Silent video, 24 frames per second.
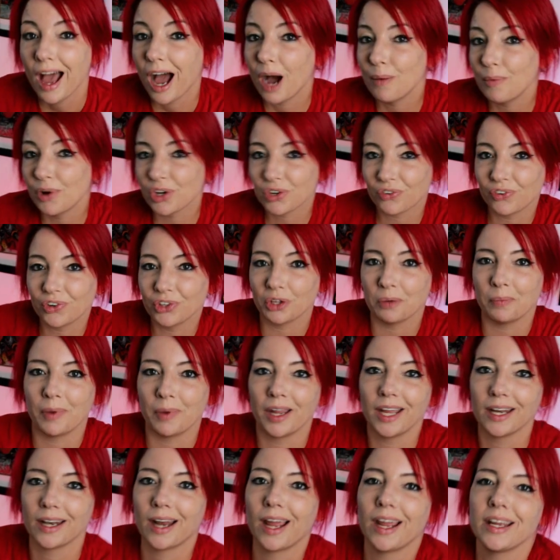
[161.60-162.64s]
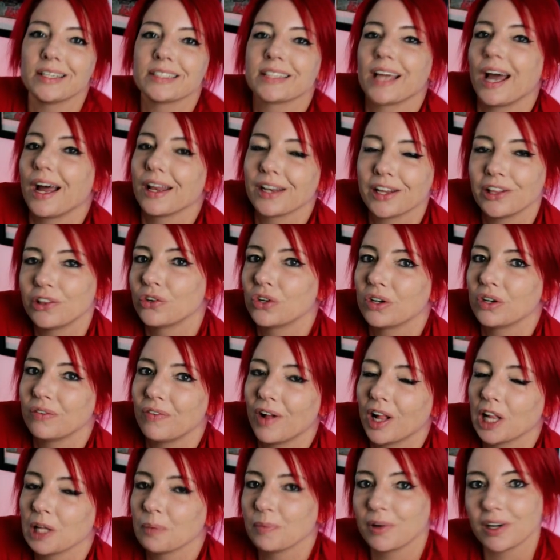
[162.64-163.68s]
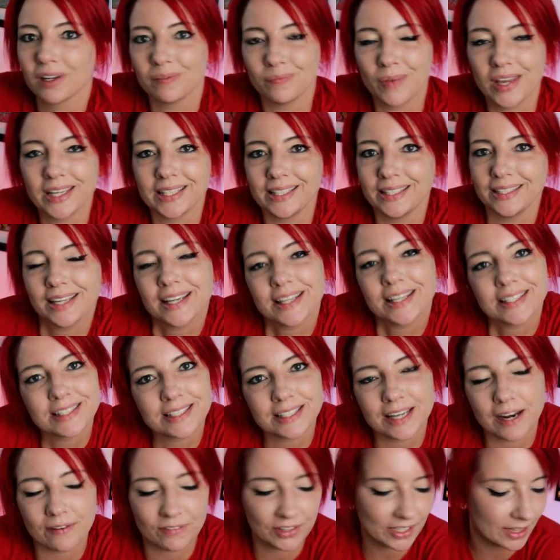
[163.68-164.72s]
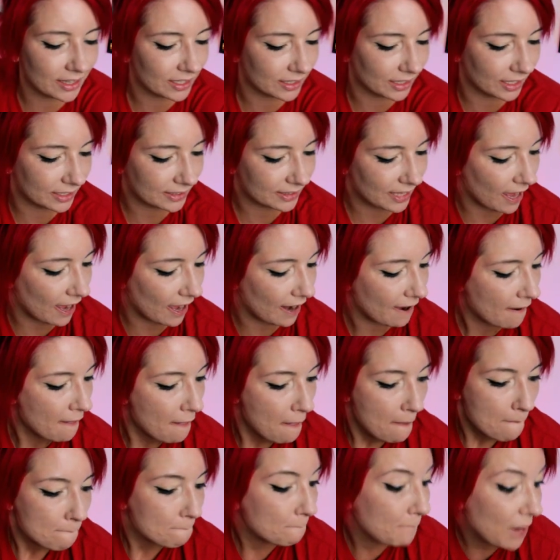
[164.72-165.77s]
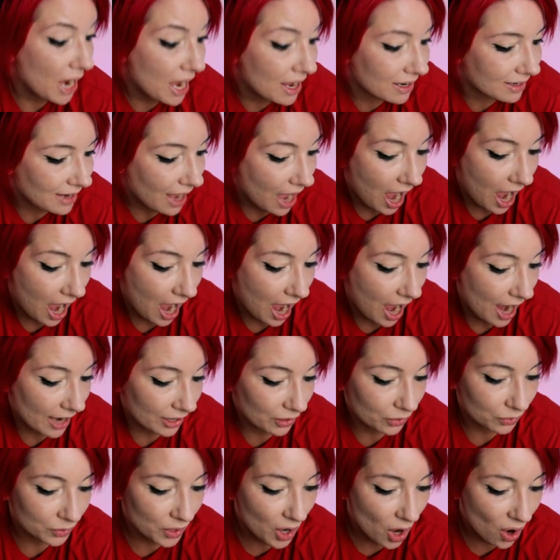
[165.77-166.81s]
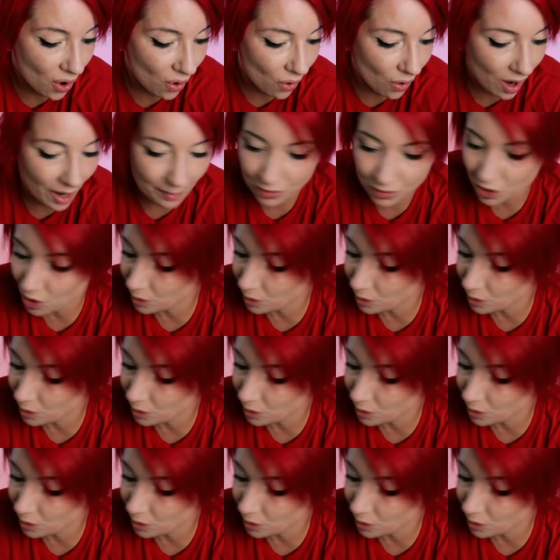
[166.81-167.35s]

how much further Bandai has gotten in their development of making kits and everything like that. But I don't know. I'm